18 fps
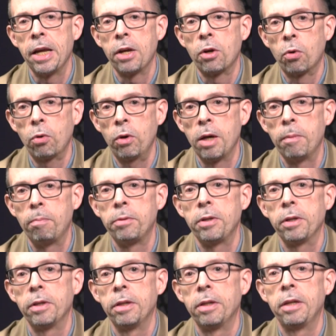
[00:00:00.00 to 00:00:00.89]
a
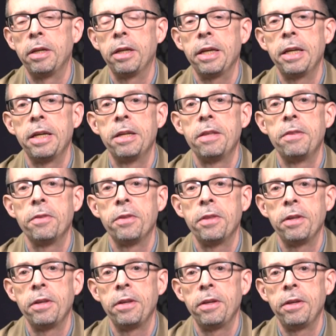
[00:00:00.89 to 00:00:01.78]
crypt in
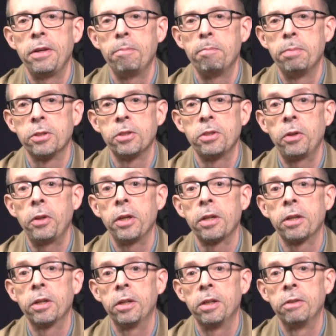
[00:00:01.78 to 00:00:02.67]
the
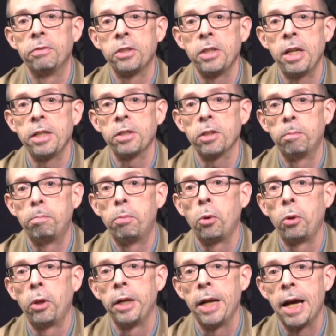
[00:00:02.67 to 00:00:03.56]
Basilica of St.
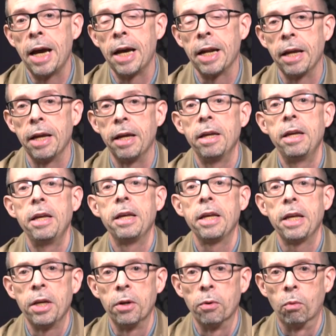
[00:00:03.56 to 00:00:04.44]
Apollinare
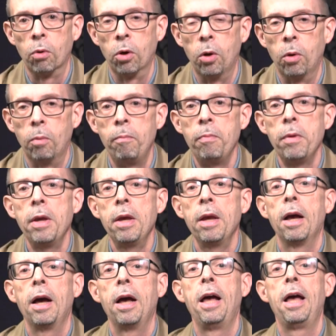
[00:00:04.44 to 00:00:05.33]
in Rome.
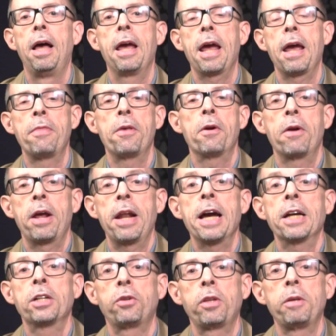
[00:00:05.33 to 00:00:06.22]
And there had
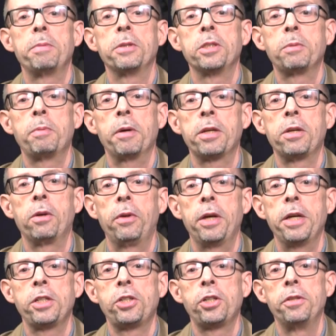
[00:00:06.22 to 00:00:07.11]
actually been
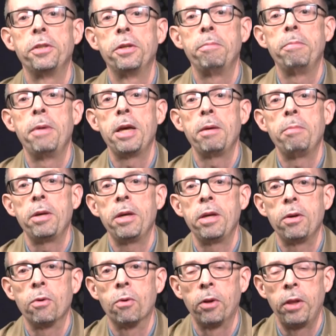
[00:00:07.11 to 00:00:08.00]
speculation that
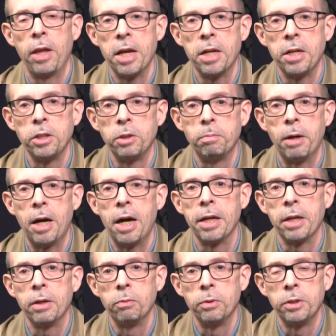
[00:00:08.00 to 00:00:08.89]
maybe Orlandi's
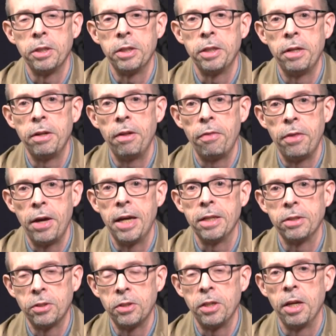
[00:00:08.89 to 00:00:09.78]
body was in
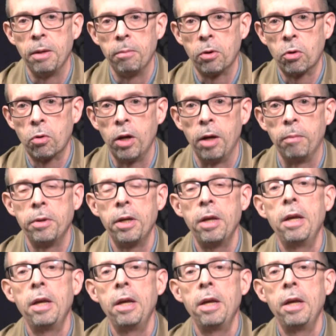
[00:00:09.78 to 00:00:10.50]
that same crypt.